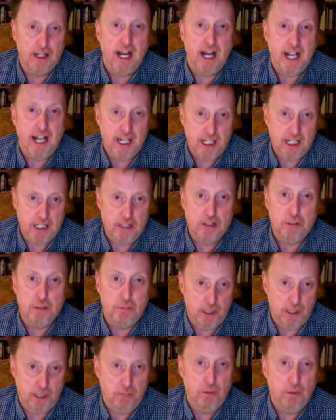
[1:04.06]
aid to
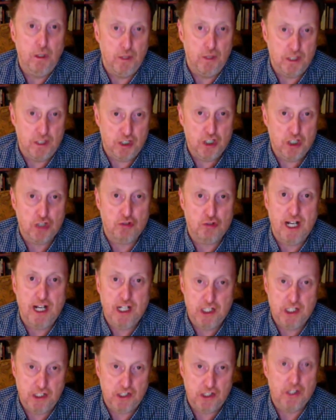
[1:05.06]
people who are
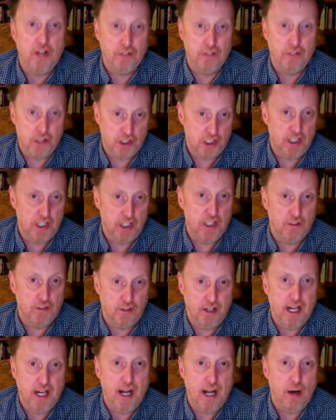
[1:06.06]
distressed. It's often seen as a
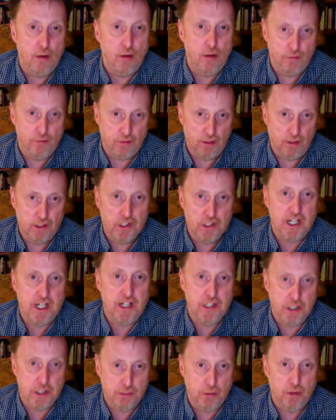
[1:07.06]
very helpful and
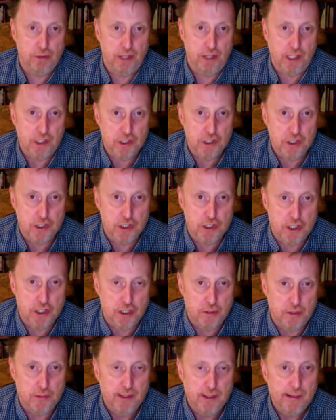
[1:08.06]
sensible thing to
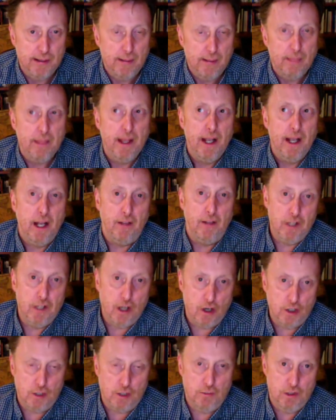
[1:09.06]
do. And the
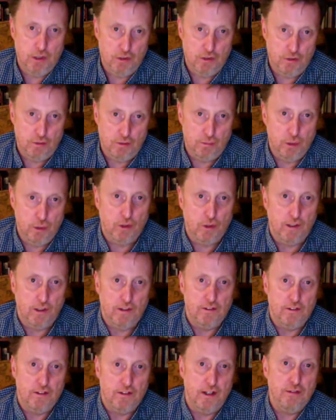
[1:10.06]
argument of the book
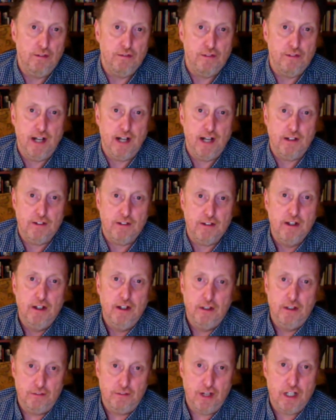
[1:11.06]
is that, in fact,
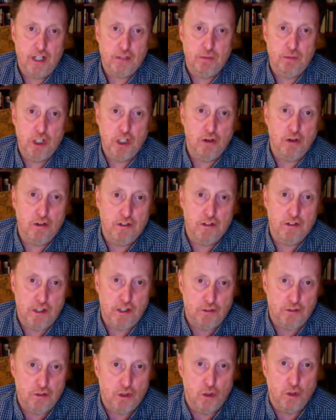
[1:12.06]
the vast majority of
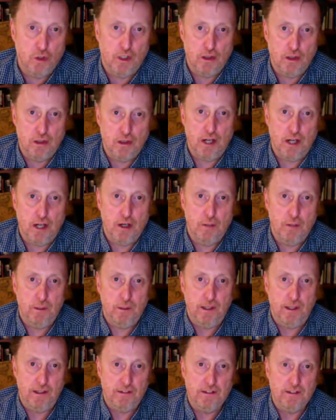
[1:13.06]
talking
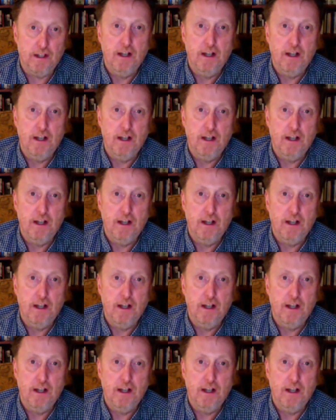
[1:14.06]
therapies